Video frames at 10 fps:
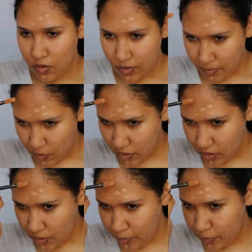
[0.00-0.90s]
I'm not
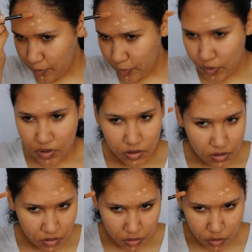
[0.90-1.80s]
gonna
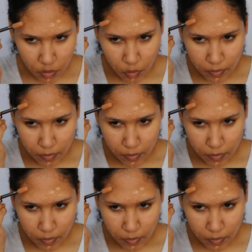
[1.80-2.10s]
put too